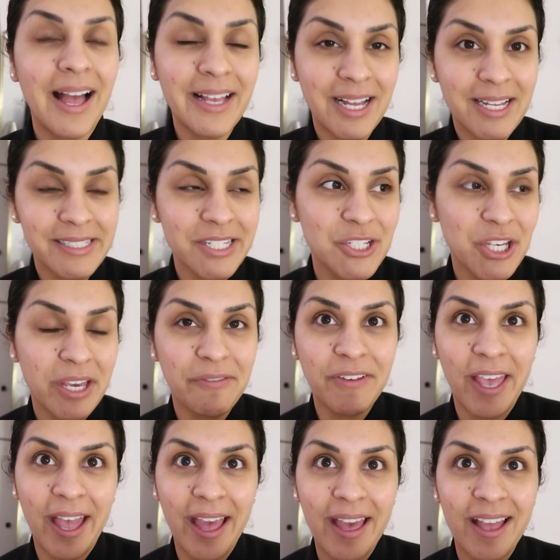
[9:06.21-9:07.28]
I got to
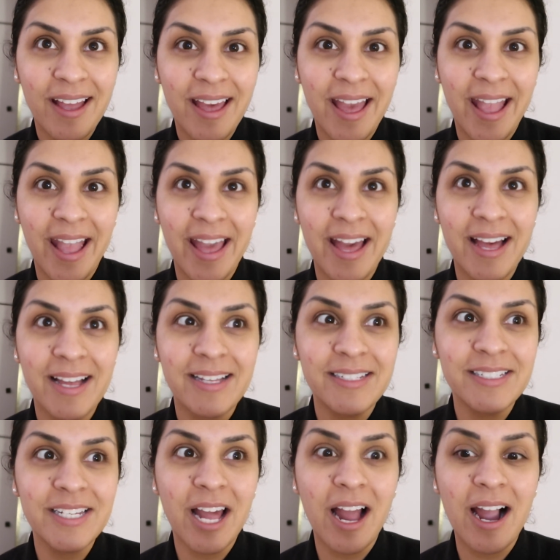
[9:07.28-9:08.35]
JFK
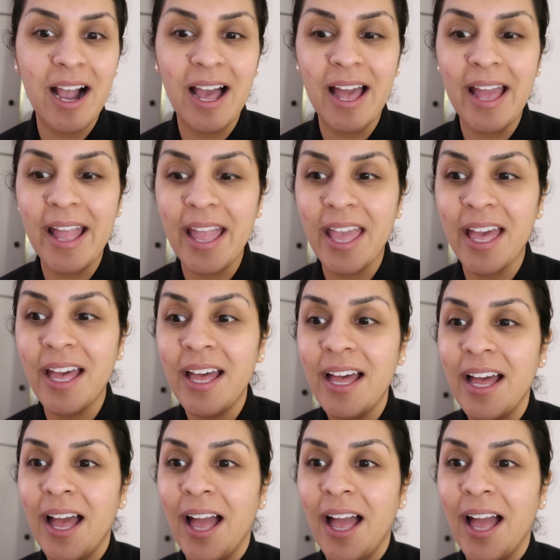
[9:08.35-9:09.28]
and I